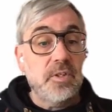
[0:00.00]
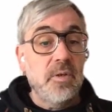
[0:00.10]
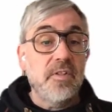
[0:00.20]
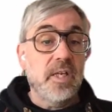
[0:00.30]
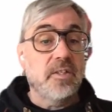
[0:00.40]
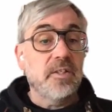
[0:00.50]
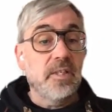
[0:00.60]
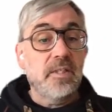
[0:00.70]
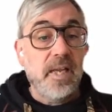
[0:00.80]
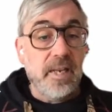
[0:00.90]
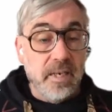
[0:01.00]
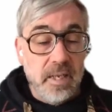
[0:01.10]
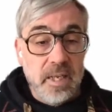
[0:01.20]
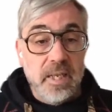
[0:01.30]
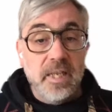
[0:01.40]
you had to always
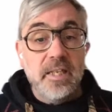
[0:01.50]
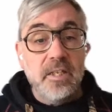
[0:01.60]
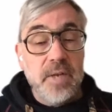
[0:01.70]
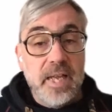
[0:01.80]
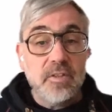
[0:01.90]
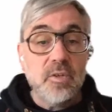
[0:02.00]
click, do